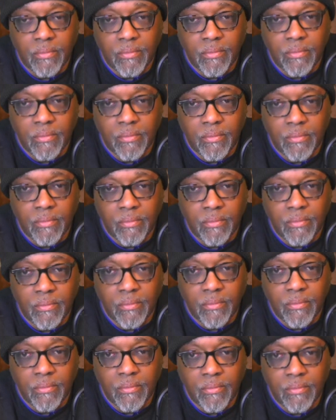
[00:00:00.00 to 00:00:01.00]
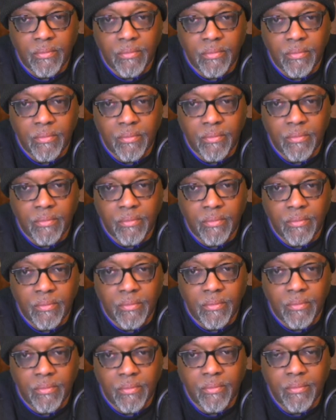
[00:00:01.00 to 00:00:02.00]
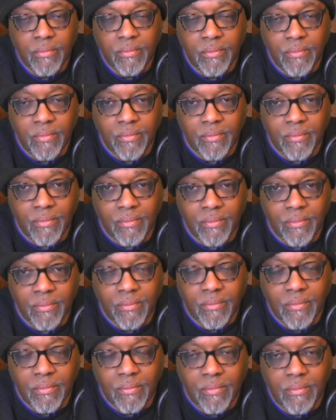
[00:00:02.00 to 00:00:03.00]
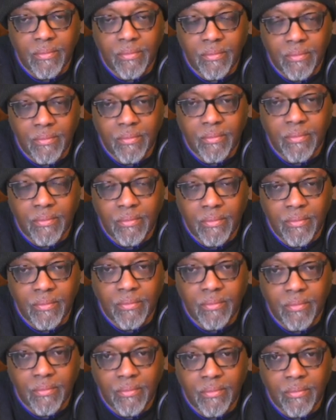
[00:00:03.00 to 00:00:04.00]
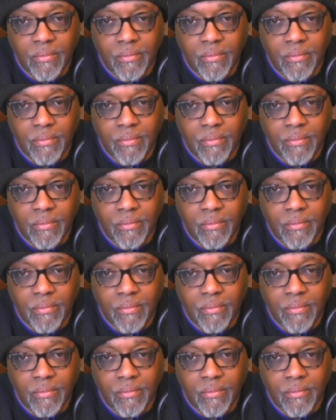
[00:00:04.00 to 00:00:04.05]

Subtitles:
The person shown says nothing.